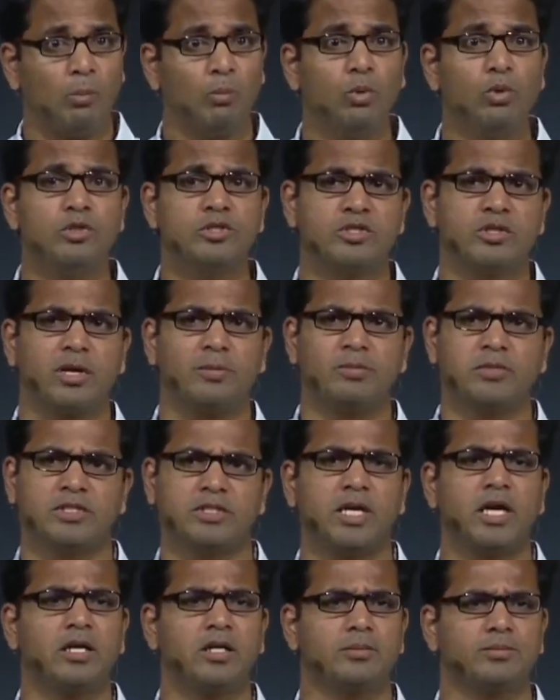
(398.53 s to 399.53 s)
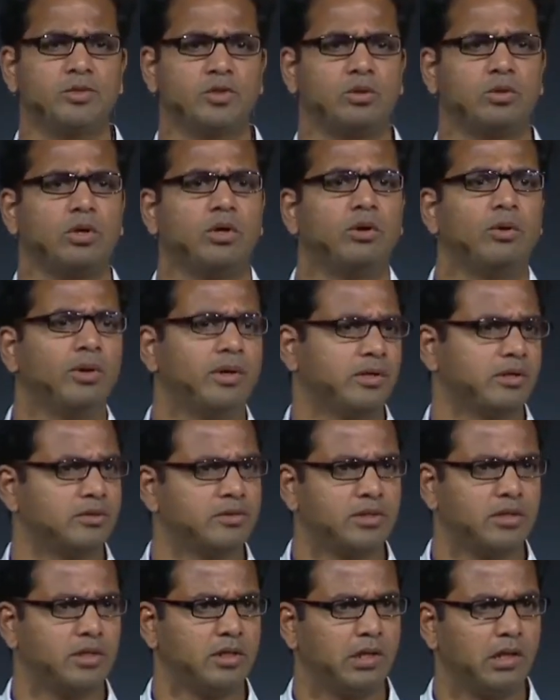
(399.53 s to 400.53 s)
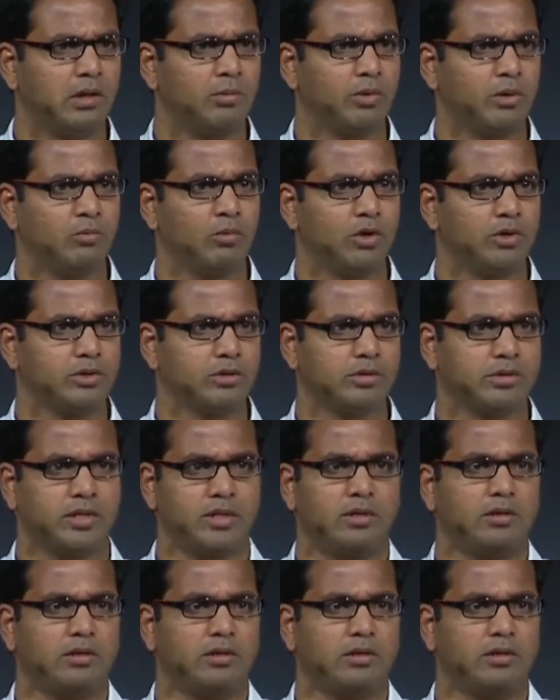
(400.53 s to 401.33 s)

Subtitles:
bootstrap startups, who are interested in developing modules.